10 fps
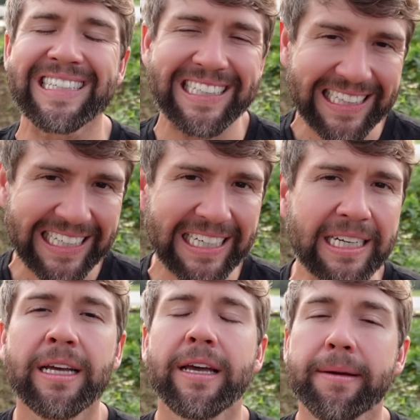is clean
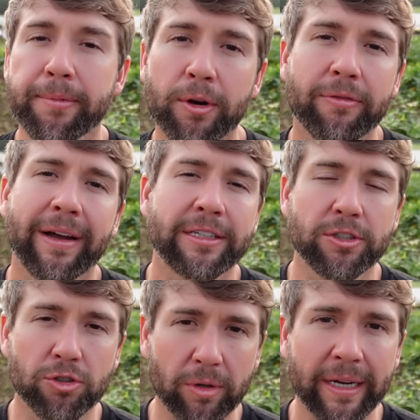and purified to
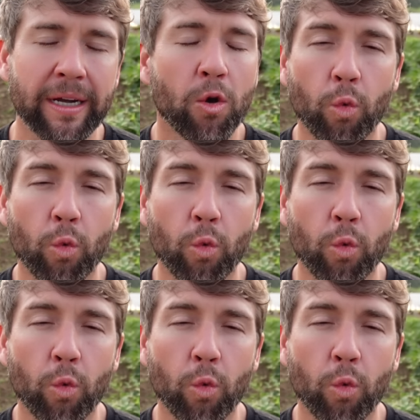drink.